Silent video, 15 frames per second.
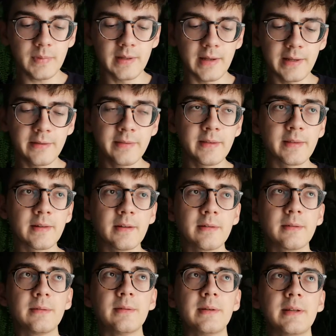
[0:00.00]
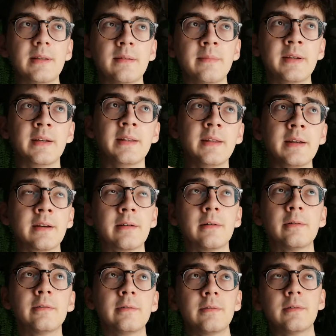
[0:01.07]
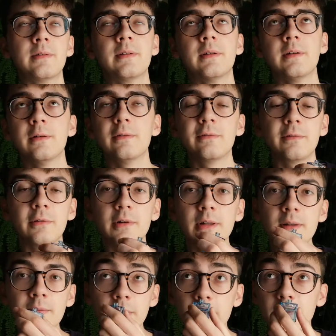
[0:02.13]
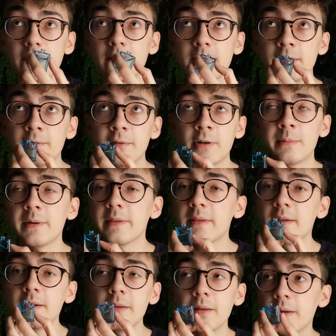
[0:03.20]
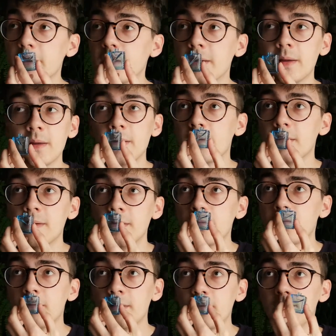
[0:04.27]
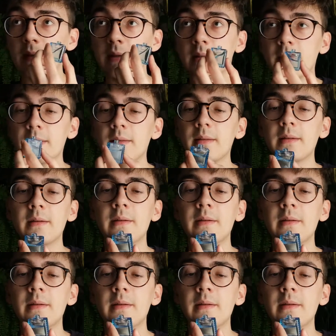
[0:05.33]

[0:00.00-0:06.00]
I used it a lot in the beginning of fall when it was still warm outside, and